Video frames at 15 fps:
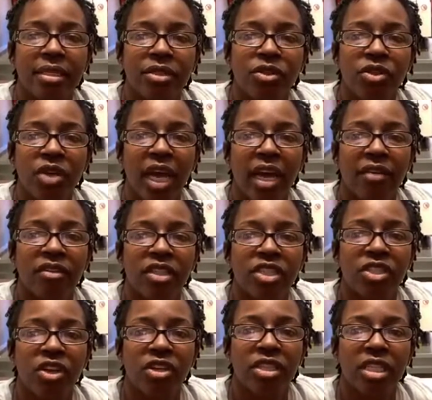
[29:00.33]
Do you have a
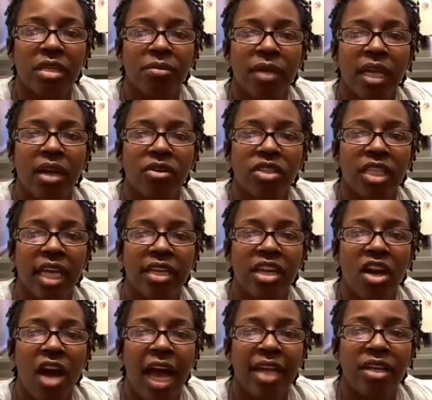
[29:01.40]
shirt template on your site?
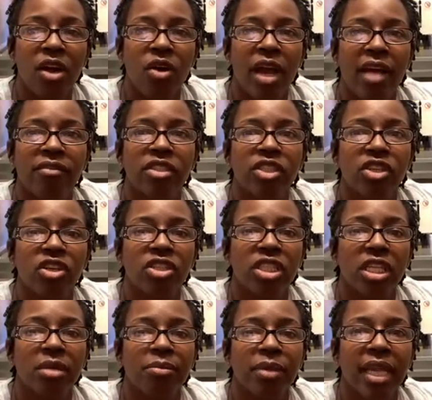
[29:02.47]
No, I don't have a shirt
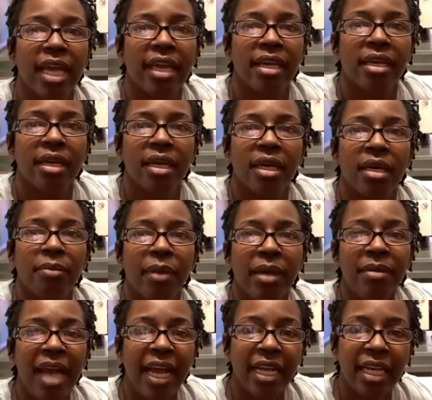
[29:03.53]
template.
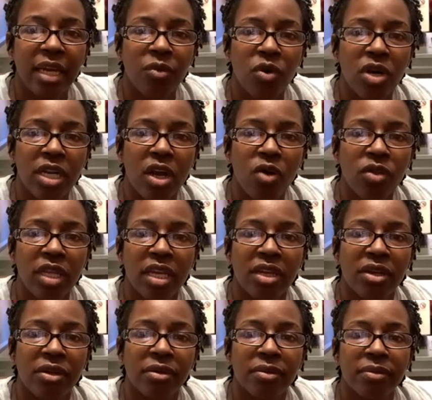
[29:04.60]
Maybe I can get one on there.